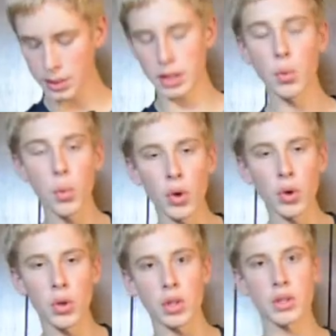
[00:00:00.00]
like
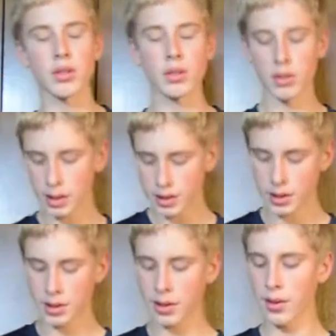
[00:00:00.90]
wool, or this
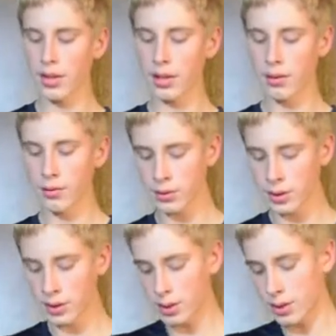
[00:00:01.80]
is synthetic
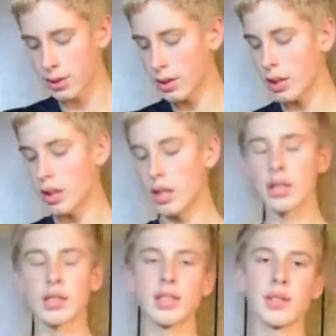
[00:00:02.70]
fleece.
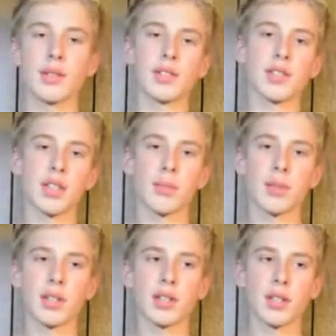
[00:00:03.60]
It's going to do the same
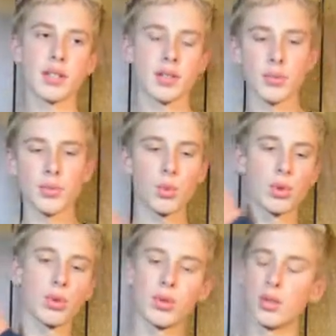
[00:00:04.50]
thing as a
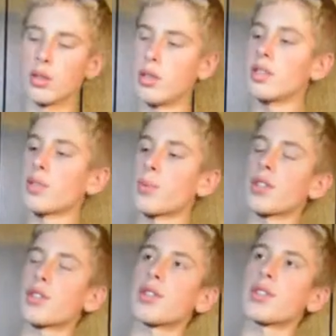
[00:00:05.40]
wool
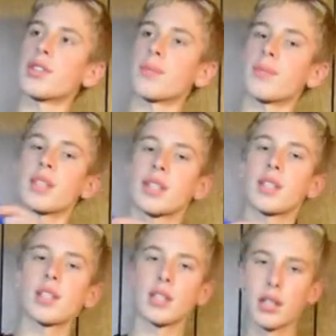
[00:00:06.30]
sweatshirt or something like
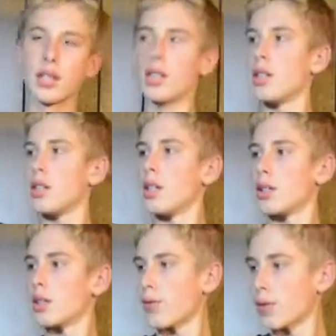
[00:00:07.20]
that.
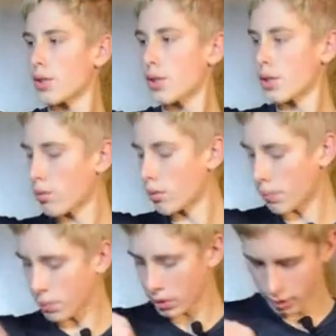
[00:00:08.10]
So first you're going to want to put